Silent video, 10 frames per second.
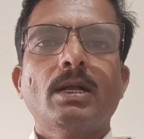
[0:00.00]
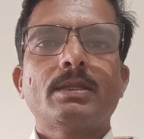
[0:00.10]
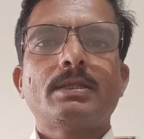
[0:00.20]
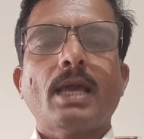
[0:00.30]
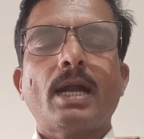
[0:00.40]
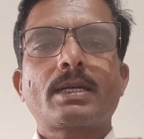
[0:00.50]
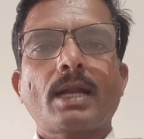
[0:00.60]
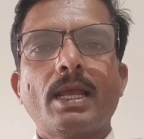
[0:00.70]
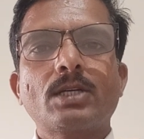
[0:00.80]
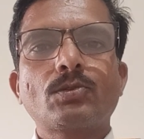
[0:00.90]
they are
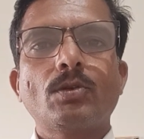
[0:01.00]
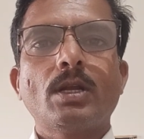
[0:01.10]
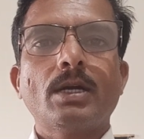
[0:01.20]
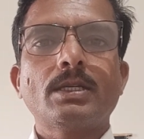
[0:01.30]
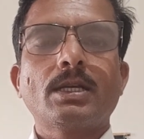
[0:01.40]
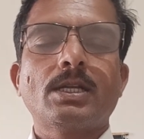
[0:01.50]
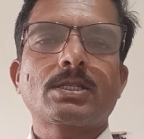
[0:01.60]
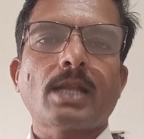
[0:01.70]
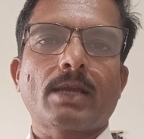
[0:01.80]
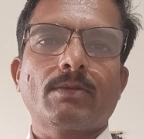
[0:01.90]
trying to learn
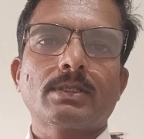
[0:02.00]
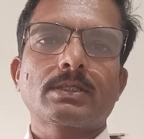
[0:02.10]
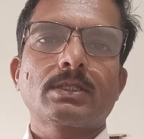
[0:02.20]
English language